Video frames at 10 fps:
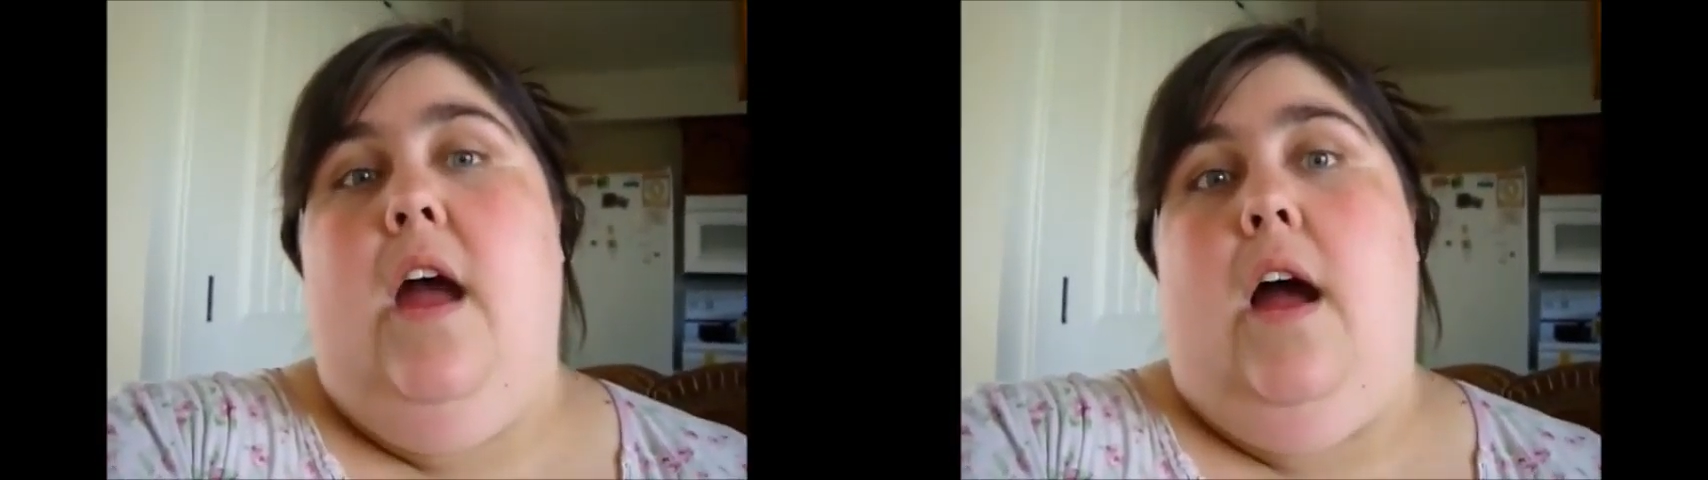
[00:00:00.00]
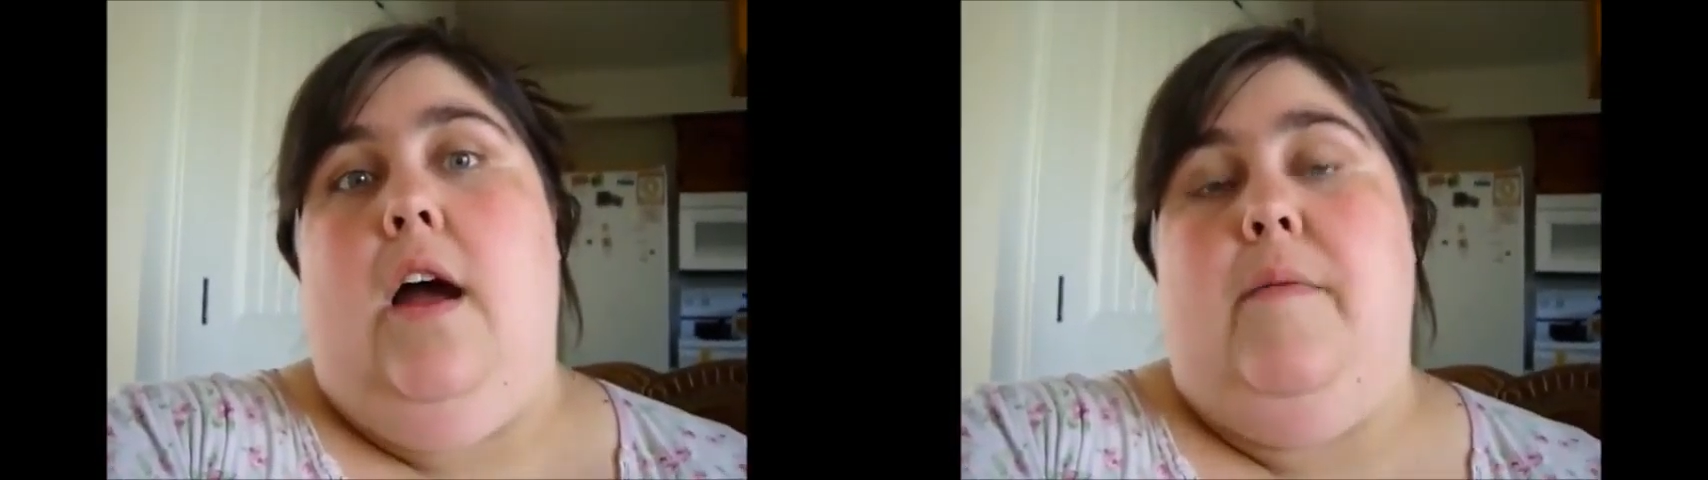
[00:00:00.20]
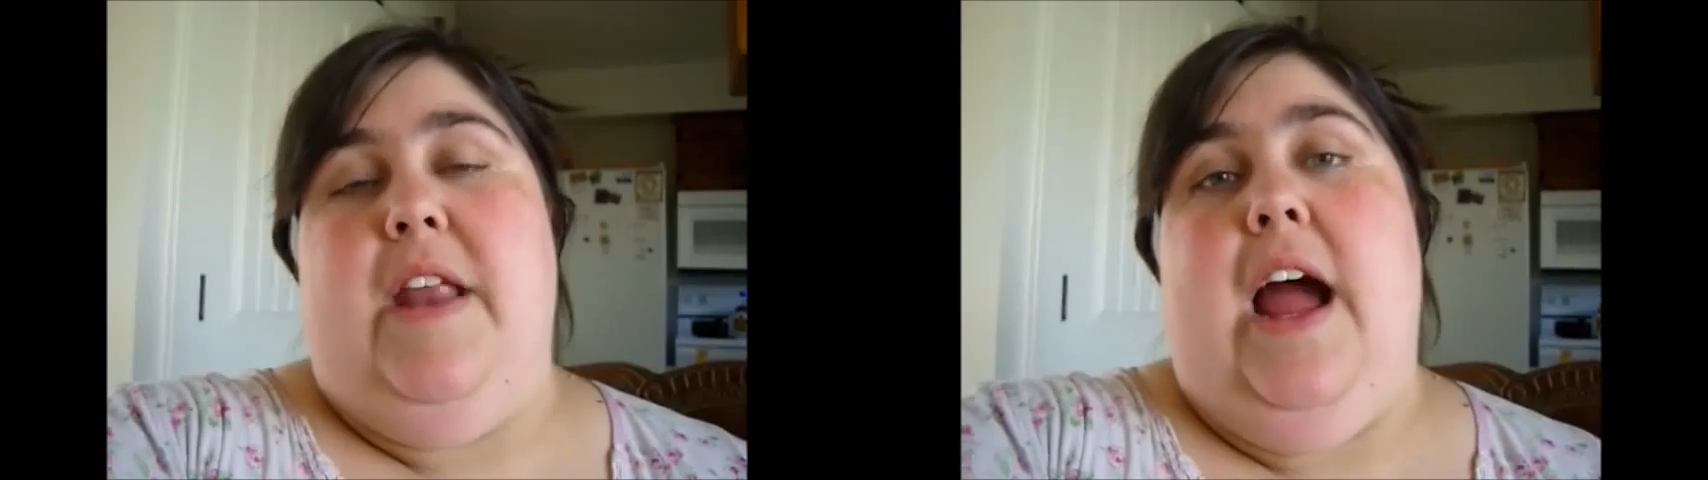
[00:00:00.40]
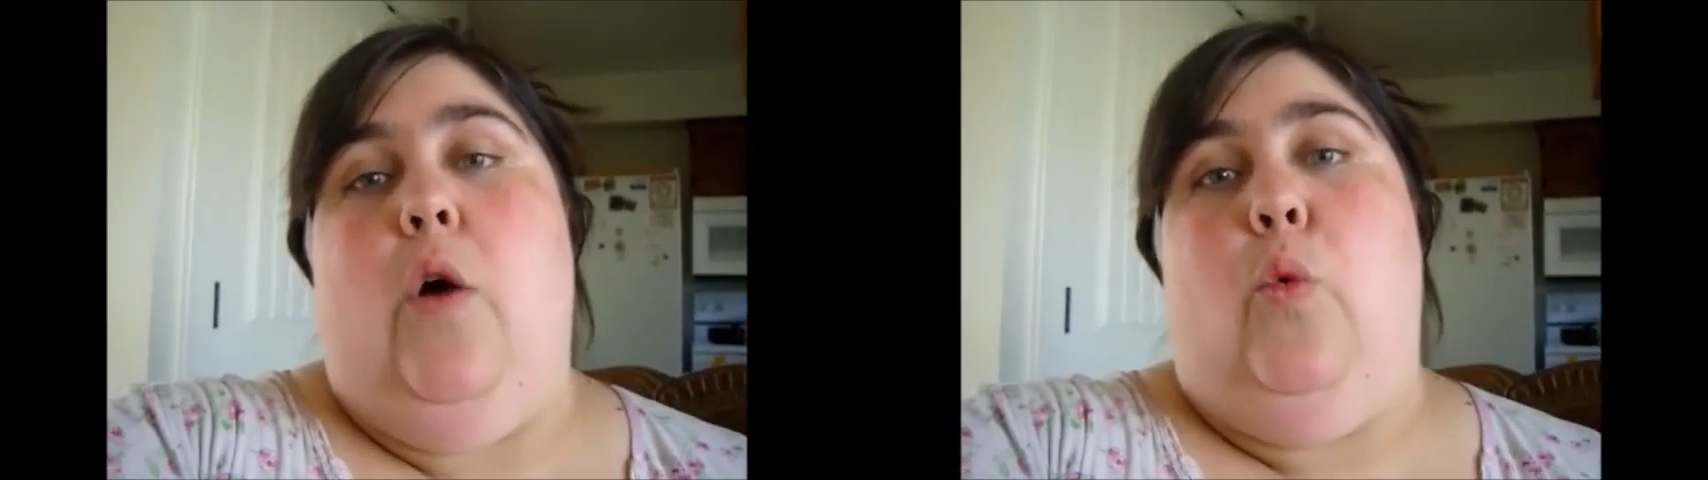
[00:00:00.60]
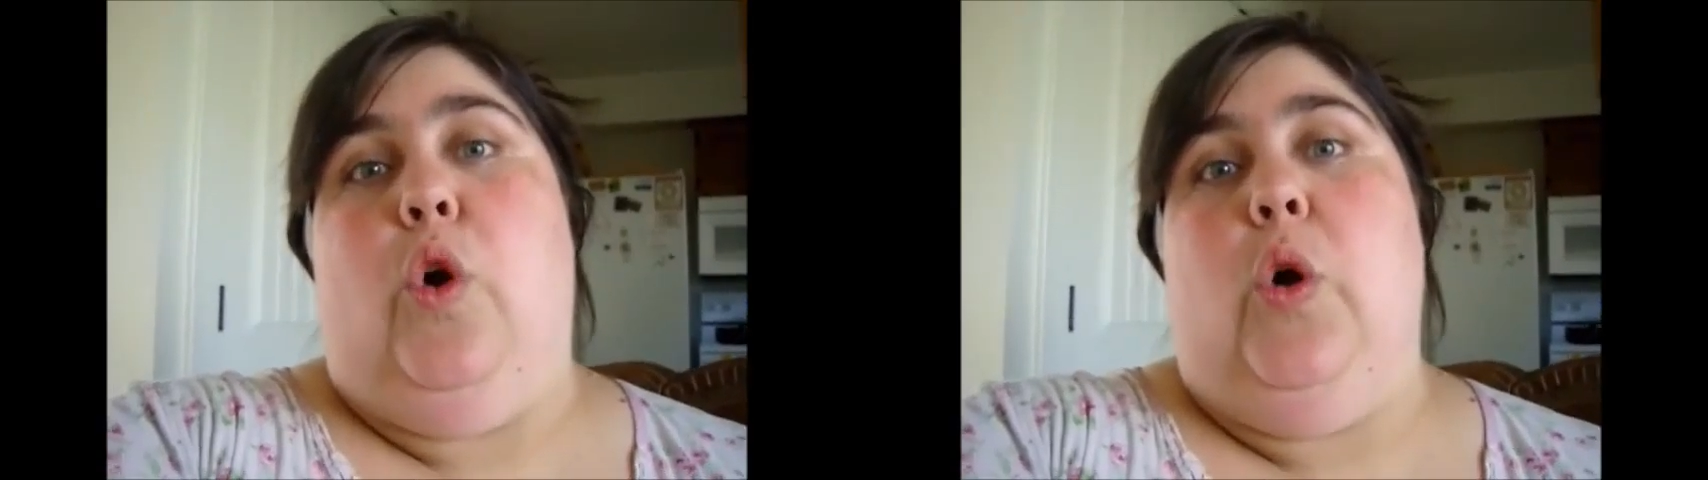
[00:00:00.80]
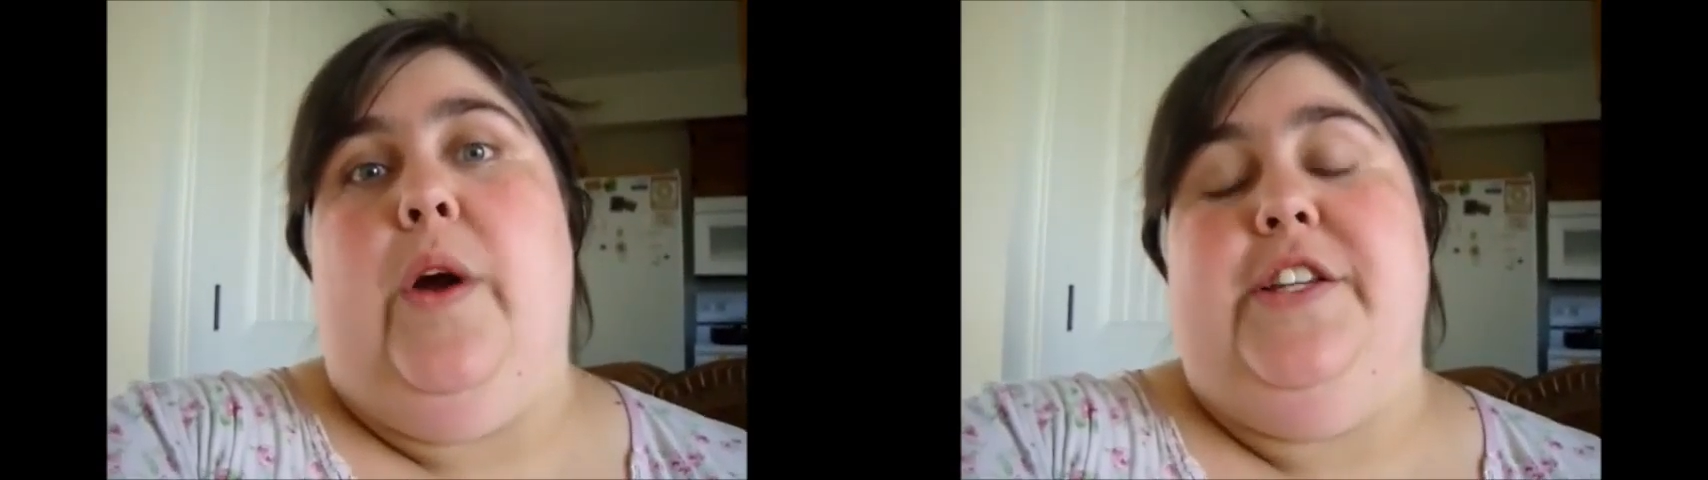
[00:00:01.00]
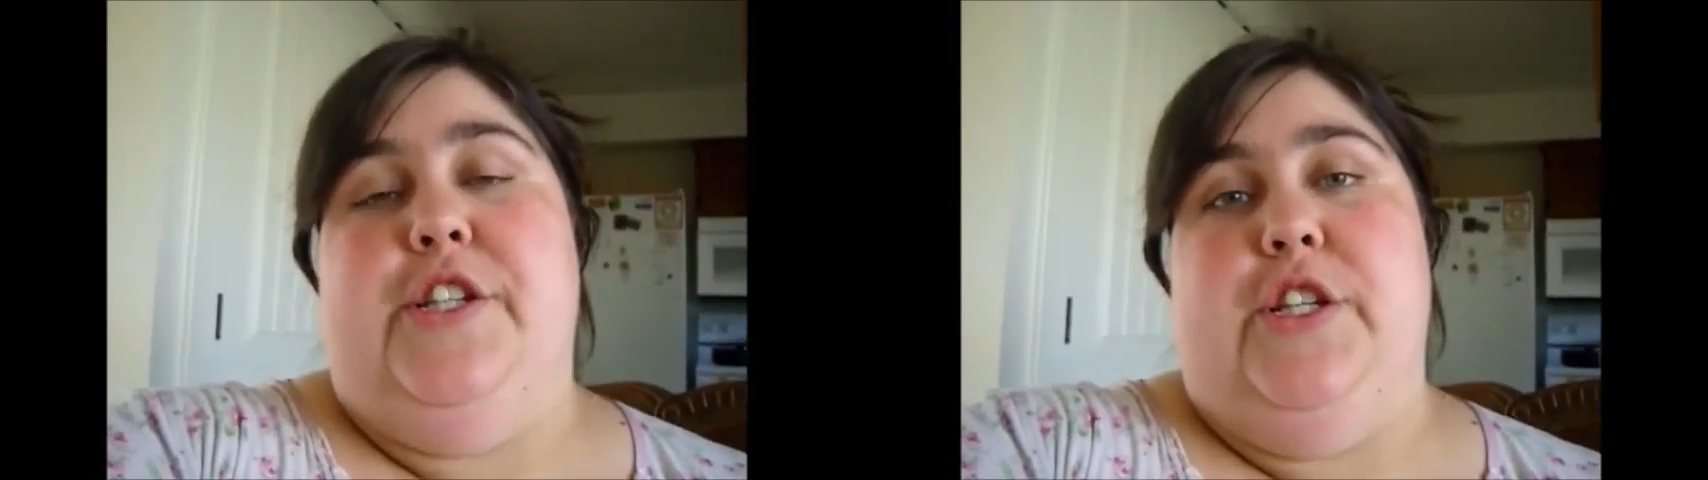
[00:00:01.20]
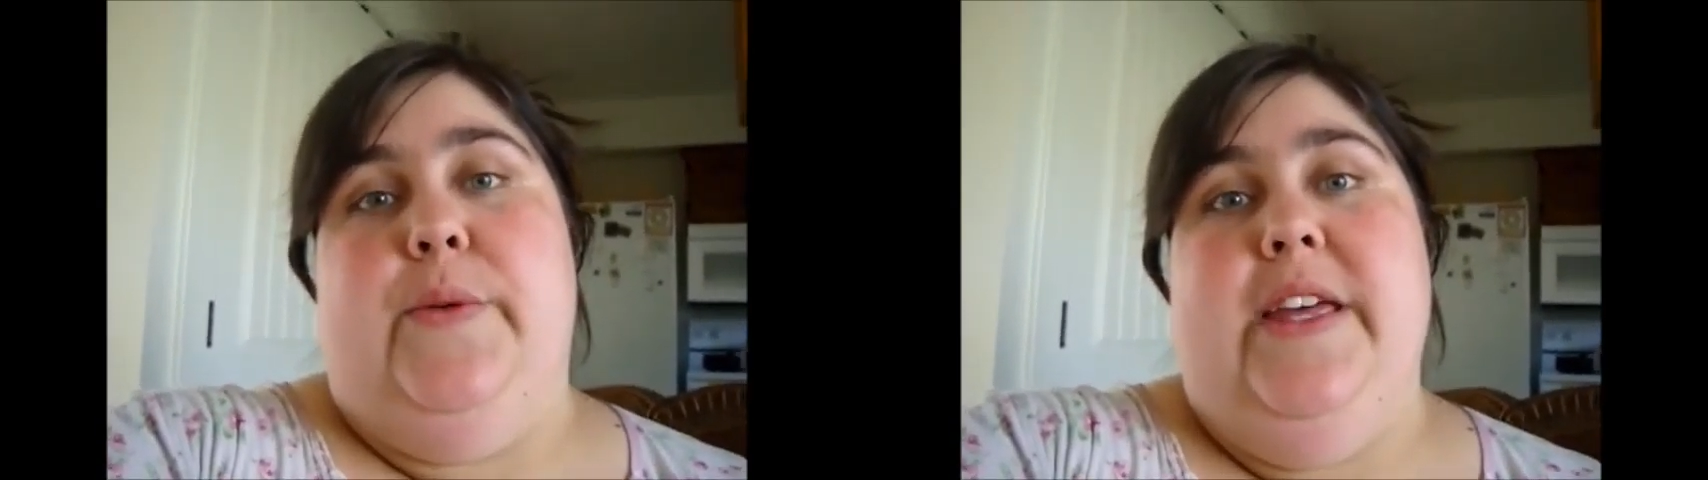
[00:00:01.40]
and how we're going to
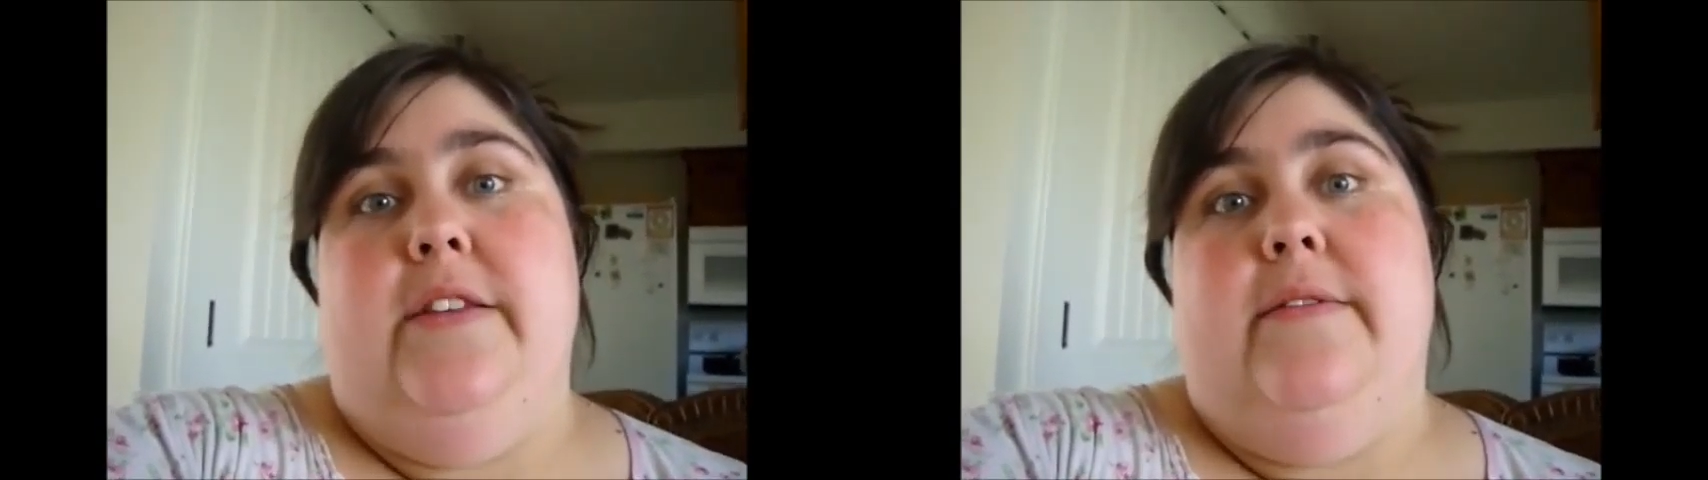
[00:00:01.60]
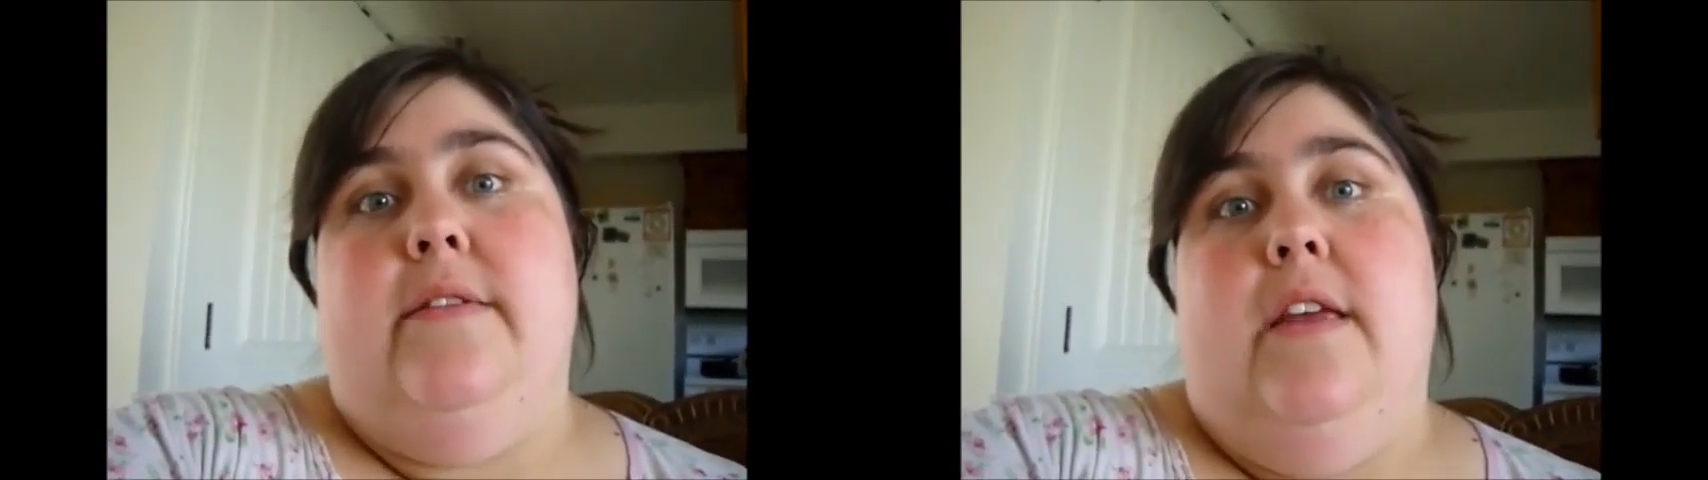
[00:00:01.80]
do it.